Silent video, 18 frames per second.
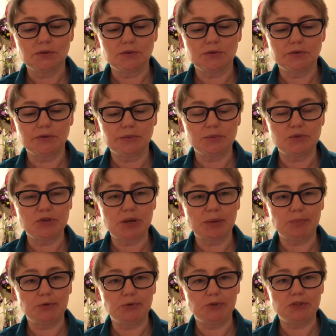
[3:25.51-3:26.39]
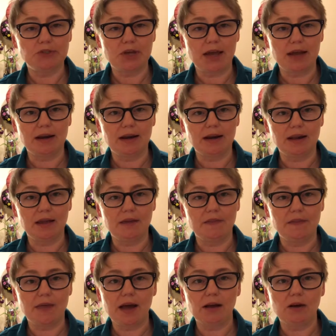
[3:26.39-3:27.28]
from chapter 10,
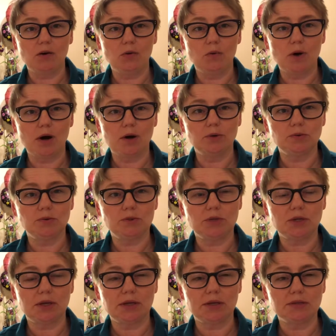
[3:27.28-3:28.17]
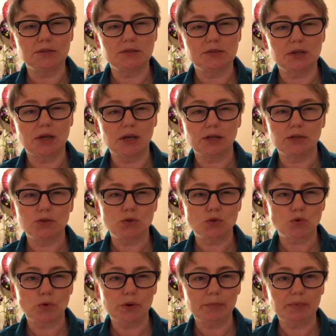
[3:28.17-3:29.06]
and that quote is
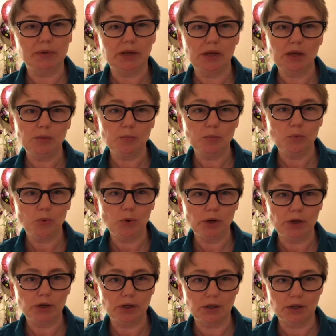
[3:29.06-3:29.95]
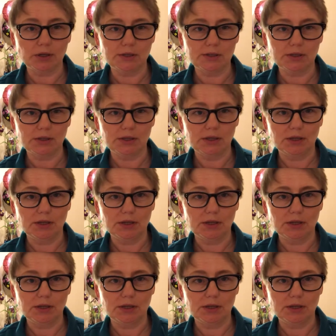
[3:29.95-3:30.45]
extremely important